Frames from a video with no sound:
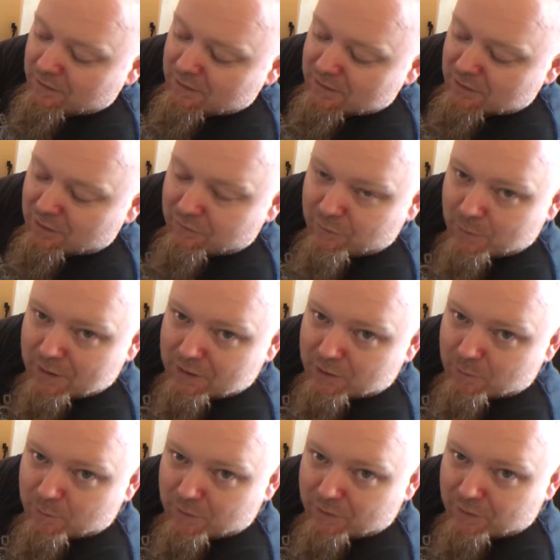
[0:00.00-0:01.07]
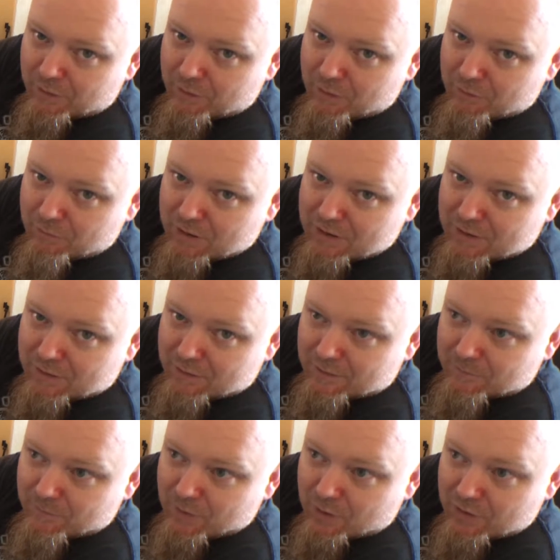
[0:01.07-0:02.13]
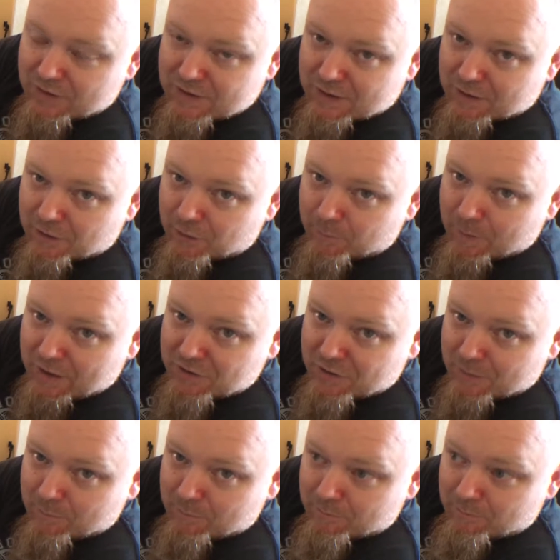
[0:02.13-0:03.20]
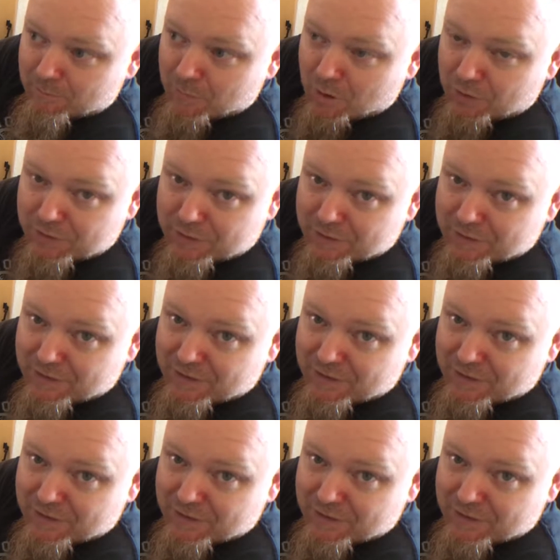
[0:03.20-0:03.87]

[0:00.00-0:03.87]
So if you end up with a reading on a single battery mod